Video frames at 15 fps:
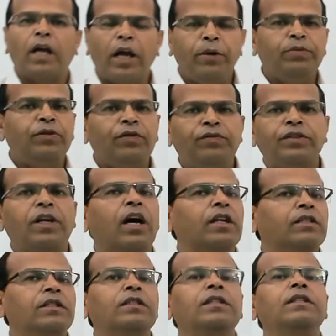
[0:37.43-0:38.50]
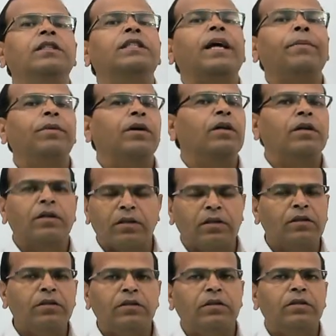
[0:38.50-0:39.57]
types of charges in
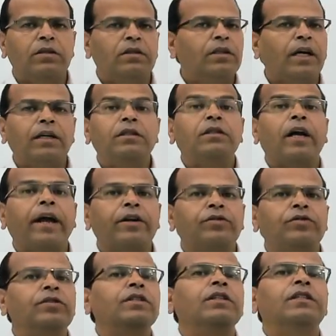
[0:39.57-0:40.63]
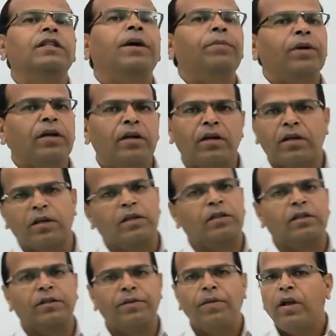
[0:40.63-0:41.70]
semiconductors, that is extrinsic
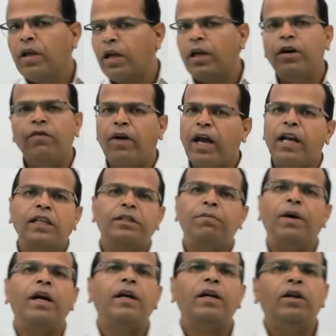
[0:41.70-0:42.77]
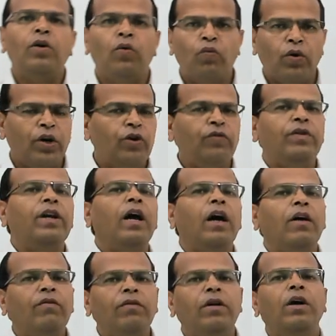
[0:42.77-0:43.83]
semiconductors. In valence band, what do we
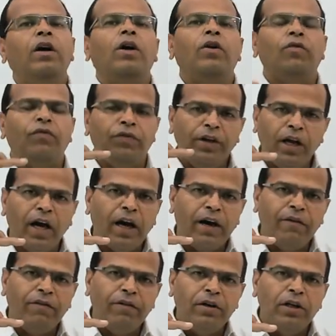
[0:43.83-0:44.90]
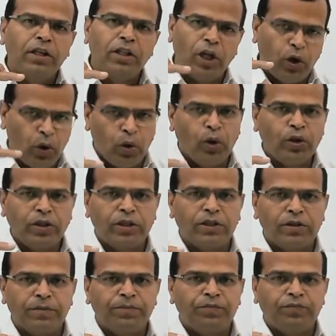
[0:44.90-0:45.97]
have? We have the holes.
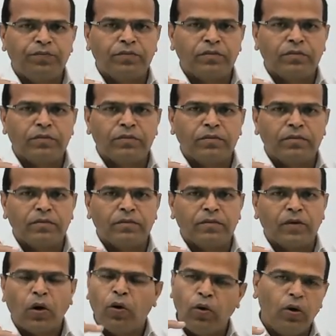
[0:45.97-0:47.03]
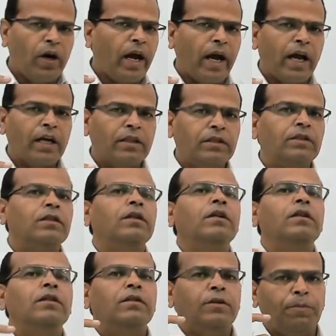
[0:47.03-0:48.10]
Hole has
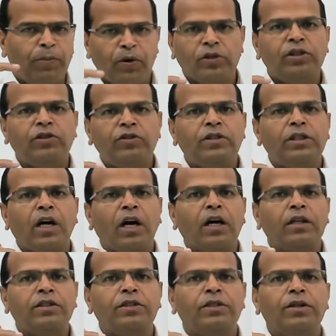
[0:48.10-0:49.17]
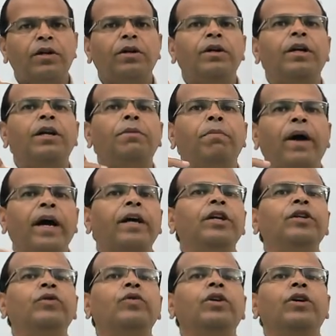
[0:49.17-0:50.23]
the positive charge in
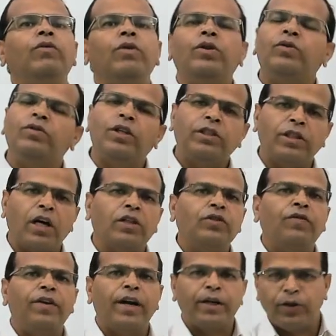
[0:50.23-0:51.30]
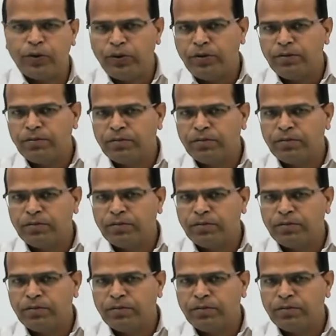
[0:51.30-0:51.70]
magnitude equal to the charge of electron.